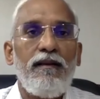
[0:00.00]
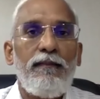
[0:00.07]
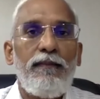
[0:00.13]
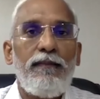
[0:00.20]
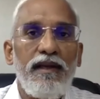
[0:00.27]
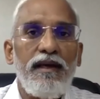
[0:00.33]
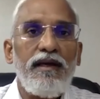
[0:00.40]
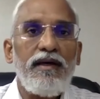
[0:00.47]

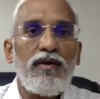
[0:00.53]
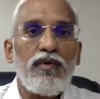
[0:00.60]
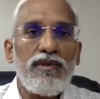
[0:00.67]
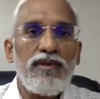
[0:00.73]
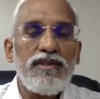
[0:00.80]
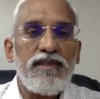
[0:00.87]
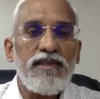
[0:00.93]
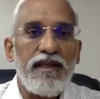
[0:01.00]
prior to
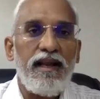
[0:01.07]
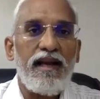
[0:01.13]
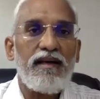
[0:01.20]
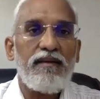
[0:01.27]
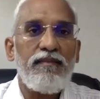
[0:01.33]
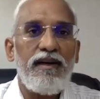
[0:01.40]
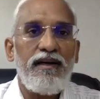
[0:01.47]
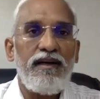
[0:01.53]
this
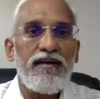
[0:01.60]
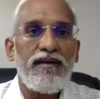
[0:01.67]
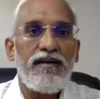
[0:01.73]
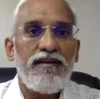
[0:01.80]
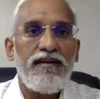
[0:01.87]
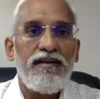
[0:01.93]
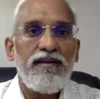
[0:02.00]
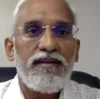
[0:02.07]
enactment,
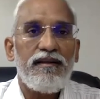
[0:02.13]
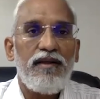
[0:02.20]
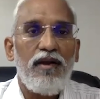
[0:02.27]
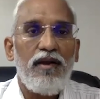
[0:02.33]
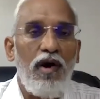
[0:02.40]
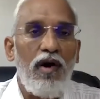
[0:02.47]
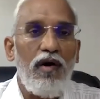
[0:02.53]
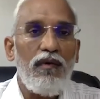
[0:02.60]
the
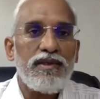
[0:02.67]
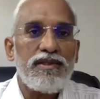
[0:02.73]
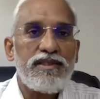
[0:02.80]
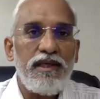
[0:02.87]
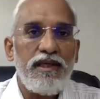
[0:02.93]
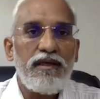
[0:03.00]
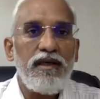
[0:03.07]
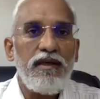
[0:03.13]
law was
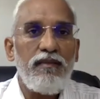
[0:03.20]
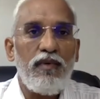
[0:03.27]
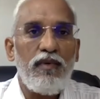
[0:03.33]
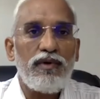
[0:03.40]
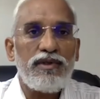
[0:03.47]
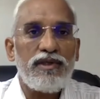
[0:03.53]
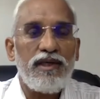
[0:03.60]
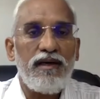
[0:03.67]
set in
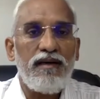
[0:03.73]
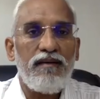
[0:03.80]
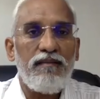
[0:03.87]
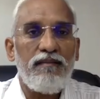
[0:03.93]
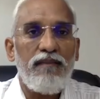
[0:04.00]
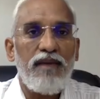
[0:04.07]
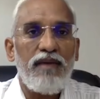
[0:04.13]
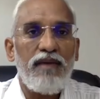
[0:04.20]
motion
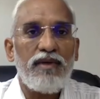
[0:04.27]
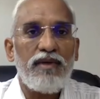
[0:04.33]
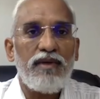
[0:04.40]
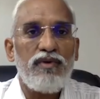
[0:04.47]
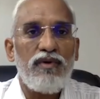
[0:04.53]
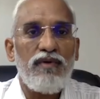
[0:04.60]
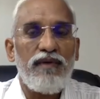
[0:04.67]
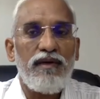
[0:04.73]
by
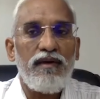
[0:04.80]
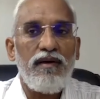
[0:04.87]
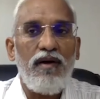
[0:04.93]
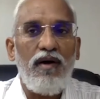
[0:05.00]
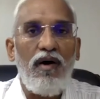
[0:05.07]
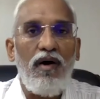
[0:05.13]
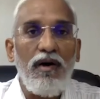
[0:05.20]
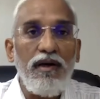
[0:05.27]
virtue of an
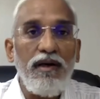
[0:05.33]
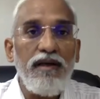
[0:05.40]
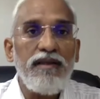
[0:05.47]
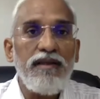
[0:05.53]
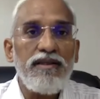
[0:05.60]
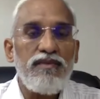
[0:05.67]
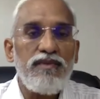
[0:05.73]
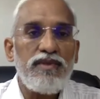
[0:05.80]

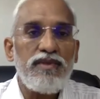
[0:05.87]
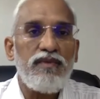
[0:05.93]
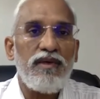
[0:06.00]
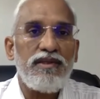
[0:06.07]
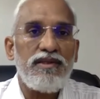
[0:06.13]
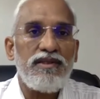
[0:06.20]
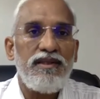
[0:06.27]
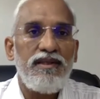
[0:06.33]
ordinance which
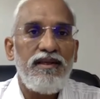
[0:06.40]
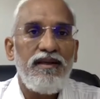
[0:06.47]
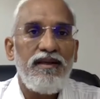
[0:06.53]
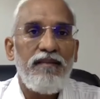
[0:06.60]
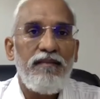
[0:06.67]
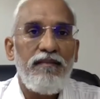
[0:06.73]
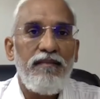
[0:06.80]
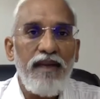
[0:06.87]
was
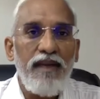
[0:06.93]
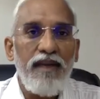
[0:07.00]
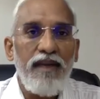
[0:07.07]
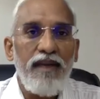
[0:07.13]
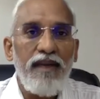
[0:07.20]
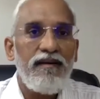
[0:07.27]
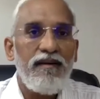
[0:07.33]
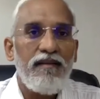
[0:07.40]
made
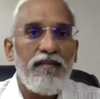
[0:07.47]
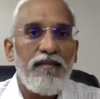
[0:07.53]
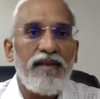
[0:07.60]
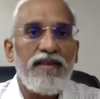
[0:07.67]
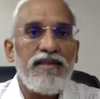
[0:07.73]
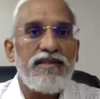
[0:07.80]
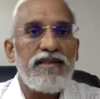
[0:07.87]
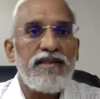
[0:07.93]
by
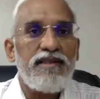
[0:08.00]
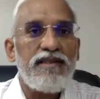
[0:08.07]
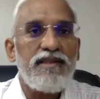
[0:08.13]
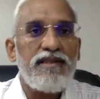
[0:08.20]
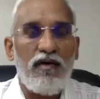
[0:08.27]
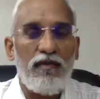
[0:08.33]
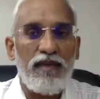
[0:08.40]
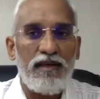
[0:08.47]
the central
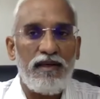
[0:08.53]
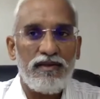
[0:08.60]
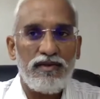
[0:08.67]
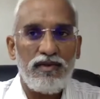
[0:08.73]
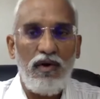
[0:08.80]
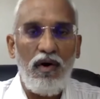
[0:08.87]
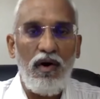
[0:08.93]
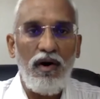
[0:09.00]
government.
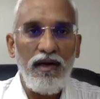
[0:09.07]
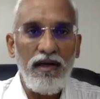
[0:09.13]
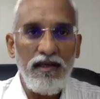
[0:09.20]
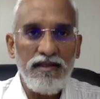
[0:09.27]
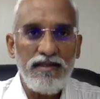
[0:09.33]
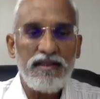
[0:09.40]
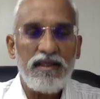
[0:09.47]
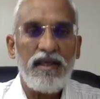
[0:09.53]
So
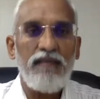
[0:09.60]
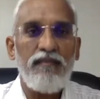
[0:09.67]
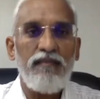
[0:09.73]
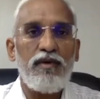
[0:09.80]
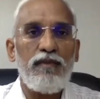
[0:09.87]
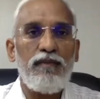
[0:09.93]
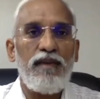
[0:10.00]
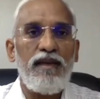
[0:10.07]
ordinance came
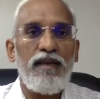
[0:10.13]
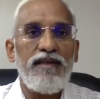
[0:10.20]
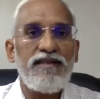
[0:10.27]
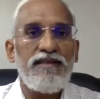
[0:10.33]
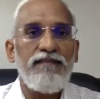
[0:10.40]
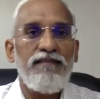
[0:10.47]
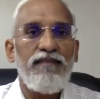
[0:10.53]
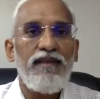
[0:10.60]
into
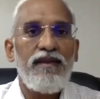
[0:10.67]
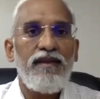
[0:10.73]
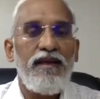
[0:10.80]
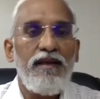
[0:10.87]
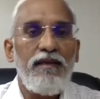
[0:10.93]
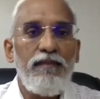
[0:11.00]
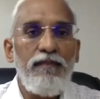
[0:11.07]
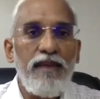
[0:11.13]
place,
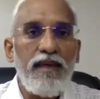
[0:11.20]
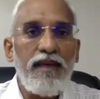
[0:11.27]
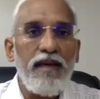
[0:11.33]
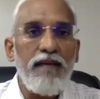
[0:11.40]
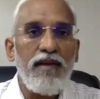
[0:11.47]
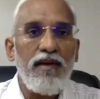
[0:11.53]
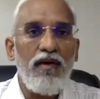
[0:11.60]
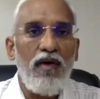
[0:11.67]
it
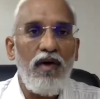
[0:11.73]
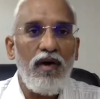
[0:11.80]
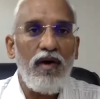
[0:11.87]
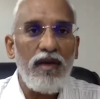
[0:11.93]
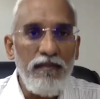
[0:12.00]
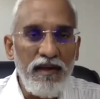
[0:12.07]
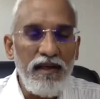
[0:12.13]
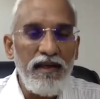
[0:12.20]
became a law
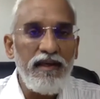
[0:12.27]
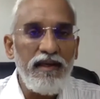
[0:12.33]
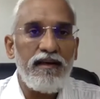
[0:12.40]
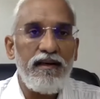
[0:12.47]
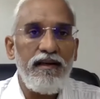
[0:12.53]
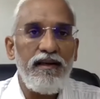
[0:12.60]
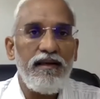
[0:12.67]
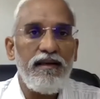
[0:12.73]

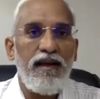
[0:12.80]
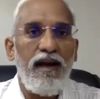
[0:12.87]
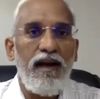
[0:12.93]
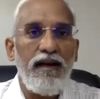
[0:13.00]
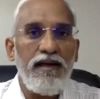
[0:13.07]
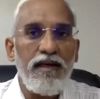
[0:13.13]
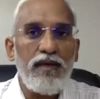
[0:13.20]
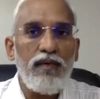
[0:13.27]
immediately,
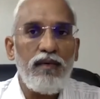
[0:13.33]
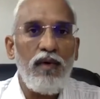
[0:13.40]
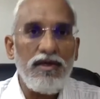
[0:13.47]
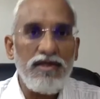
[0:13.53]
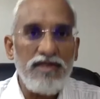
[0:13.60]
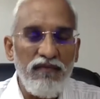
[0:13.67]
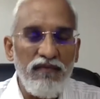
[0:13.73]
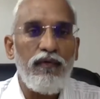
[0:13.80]
and it
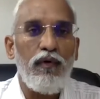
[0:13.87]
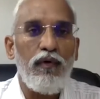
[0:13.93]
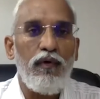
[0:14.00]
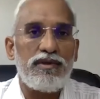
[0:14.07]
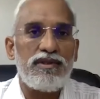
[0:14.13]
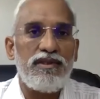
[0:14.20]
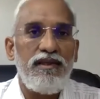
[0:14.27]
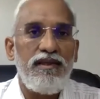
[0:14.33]
was in
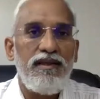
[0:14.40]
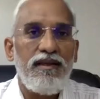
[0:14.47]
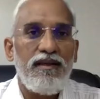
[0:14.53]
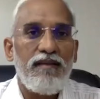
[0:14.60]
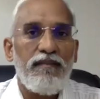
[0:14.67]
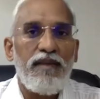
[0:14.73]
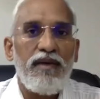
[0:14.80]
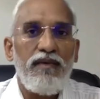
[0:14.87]
force,
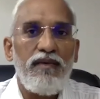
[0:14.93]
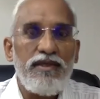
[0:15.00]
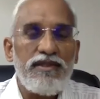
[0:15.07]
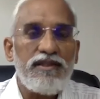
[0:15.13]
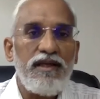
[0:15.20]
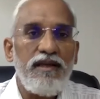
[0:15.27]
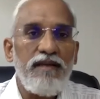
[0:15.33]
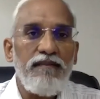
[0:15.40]
by
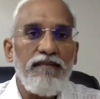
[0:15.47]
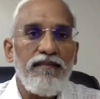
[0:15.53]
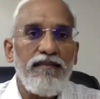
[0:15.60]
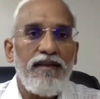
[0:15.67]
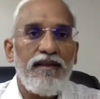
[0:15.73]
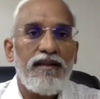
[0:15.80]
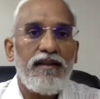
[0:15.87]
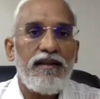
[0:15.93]
which time
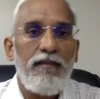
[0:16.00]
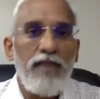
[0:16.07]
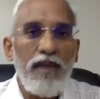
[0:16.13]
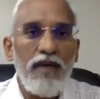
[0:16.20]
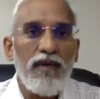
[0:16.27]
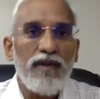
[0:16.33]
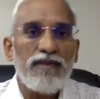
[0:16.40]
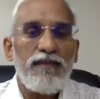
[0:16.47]
the
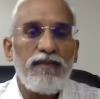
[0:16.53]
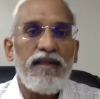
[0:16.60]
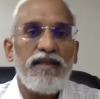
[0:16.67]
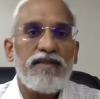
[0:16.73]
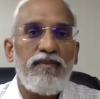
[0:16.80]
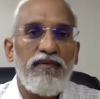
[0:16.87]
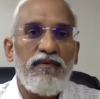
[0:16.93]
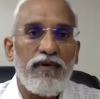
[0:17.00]
bill was
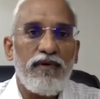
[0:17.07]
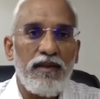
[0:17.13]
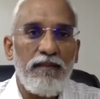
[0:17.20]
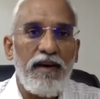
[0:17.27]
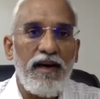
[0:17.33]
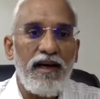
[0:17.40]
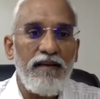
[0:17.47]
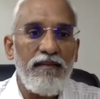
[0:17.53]
placed before the
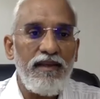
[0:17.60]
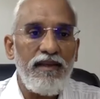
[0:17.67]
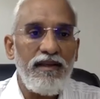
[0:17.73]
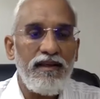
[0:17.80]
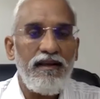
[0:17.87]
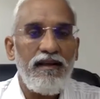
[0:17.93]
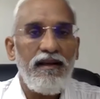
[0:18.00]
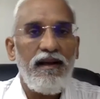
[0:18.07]

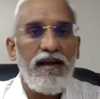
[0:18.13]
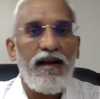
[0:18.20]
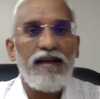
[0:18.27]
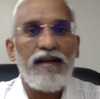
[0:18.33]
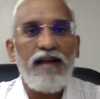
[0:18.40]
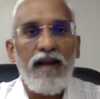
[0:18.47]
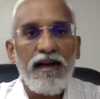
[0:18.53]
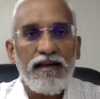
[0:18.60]
parliament
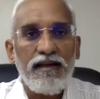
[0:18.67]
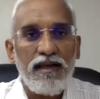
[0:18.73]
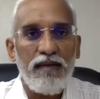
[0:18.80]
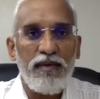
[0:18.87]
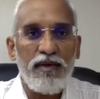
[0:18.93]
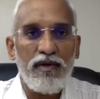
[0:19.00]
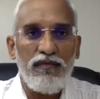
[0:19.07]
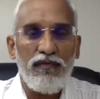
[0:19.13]
and the act
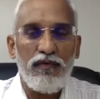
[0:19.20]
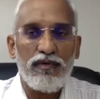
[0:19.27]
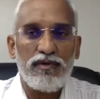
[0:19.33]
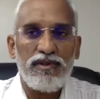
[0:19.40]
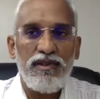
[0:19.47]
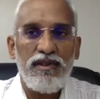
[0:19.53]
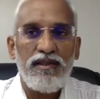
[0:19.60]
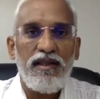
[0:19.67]
came into force.